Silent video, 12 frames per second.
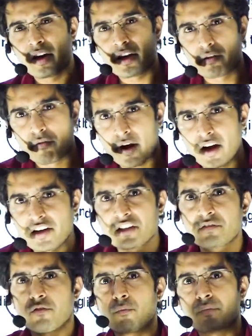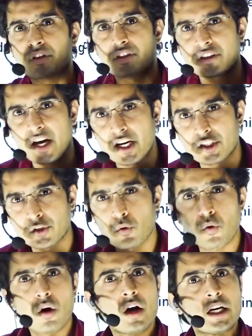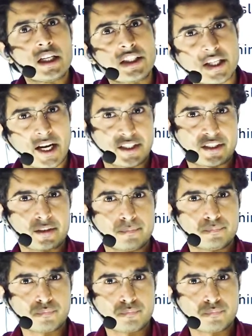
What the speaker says: it varies from states to states.